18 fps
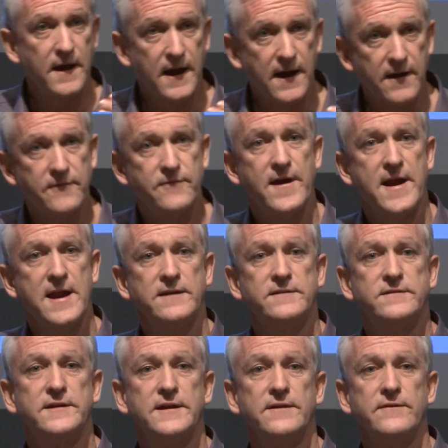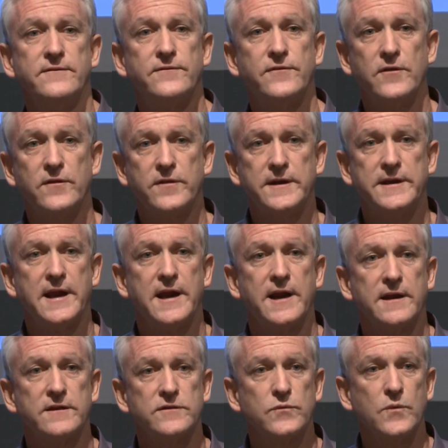are advancing further
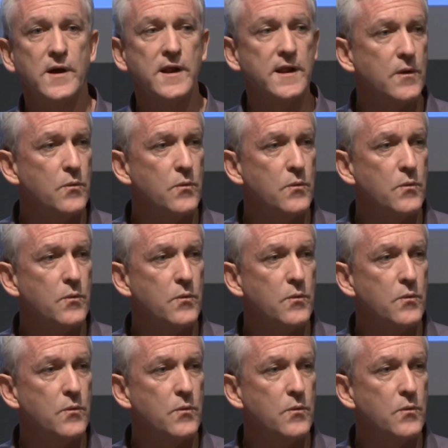down as well.